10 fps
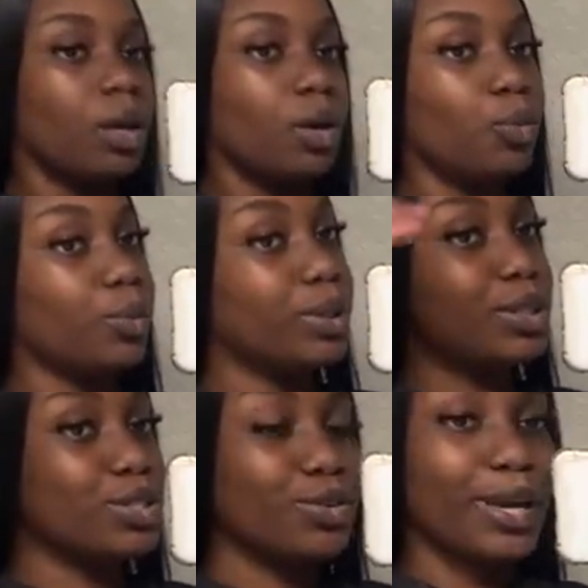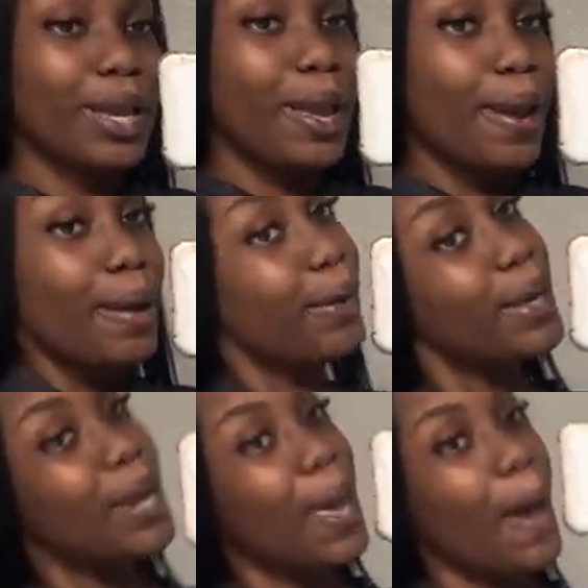with straight hair, you
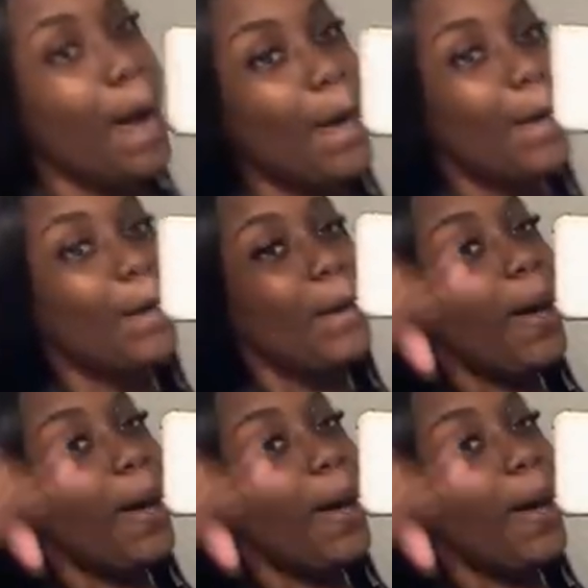know.